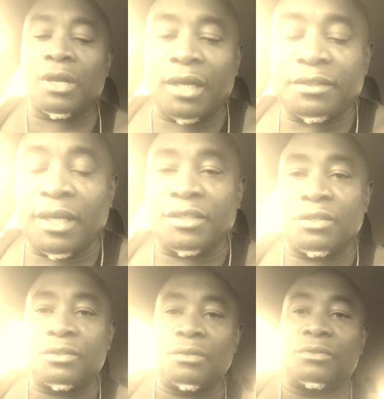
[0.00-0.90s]
god says
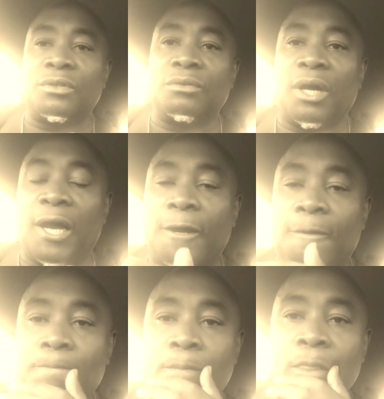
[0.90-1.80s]
to to, to
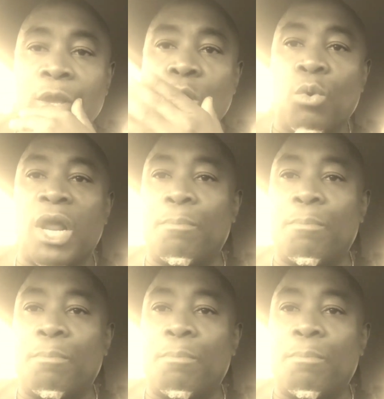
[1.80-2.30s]
um, what